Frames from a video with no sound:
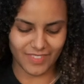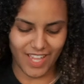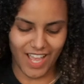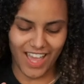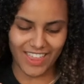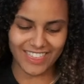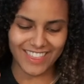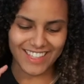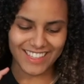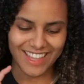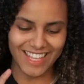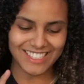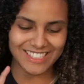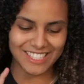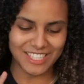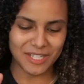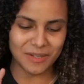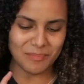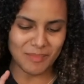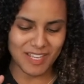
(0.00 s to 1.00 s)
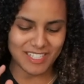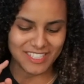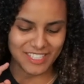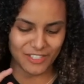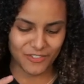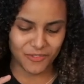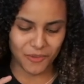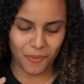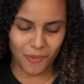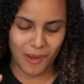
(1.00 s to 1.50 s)
I think that's a good
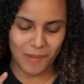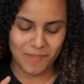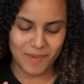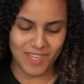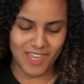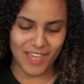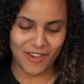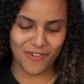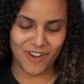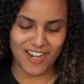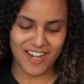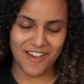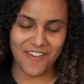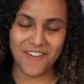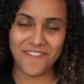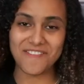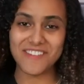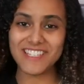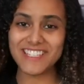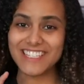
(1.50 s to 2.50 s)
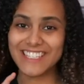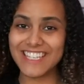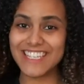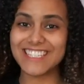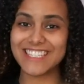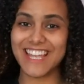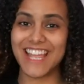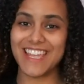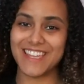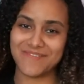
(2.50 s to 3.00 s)
message for YPK right now. If he
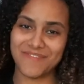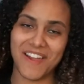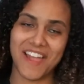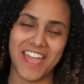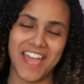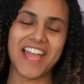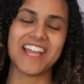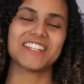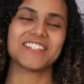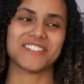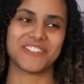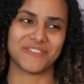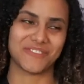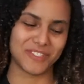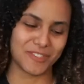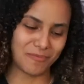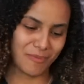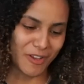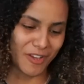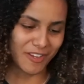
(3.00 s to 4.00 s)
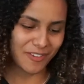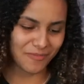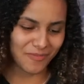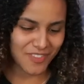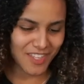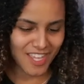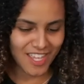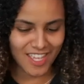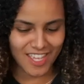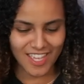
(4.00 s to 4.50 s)
sees that, he might actually respond.
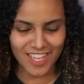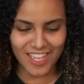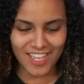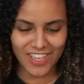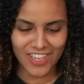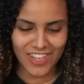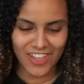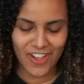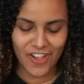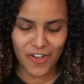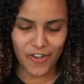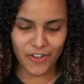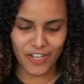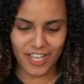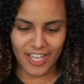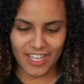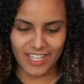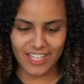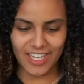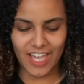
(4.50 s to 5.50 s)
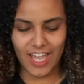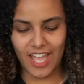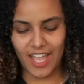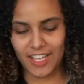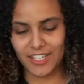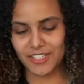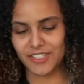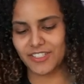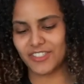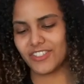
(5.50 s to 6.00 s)
Okay,
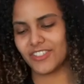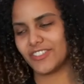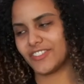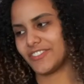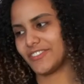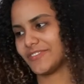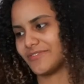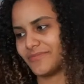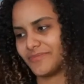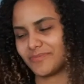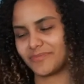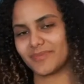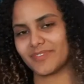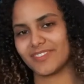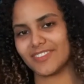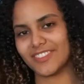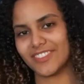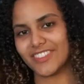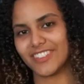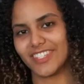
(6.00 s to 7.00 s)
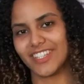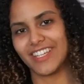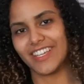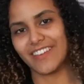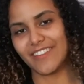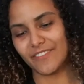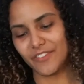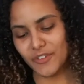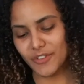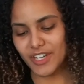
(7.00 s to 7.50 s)
Cash.
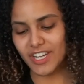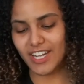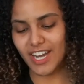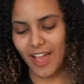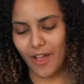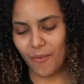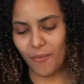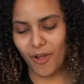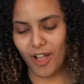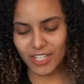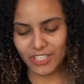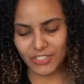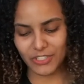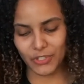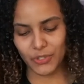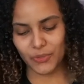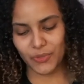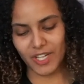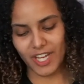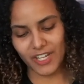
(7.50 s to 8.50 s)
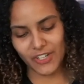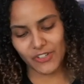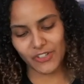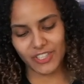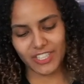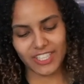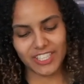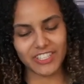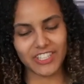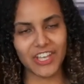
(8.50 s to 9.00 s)
If you did not watch the Creator
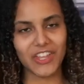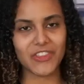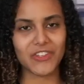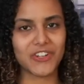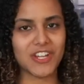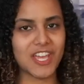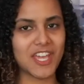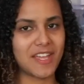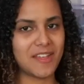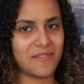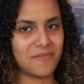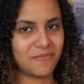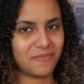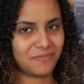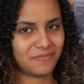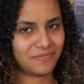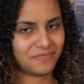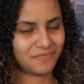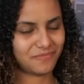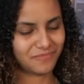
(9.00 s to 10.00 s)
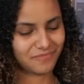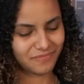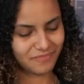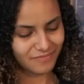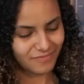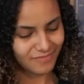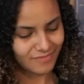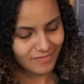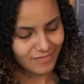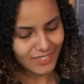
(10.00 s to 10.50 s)
League the other day,
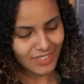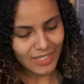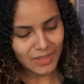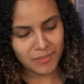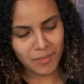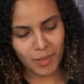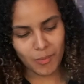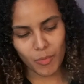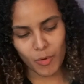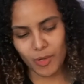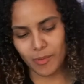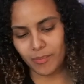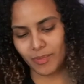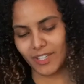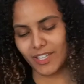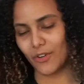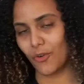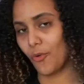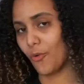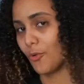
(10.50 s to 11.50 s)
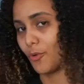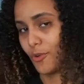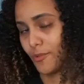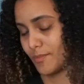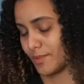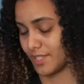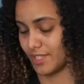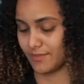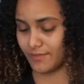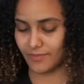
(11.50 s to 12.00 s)
my boy played
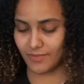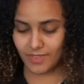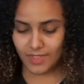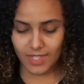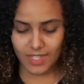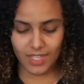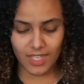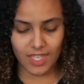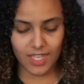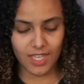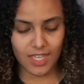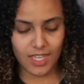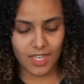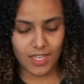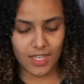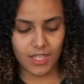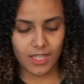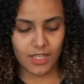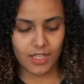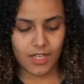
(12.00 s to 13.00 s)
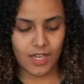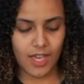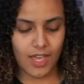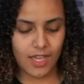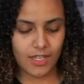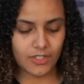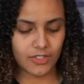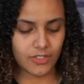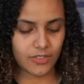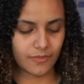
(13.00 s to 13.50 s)
horribly.
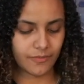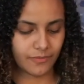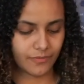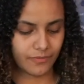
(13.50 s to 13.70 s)
Cash.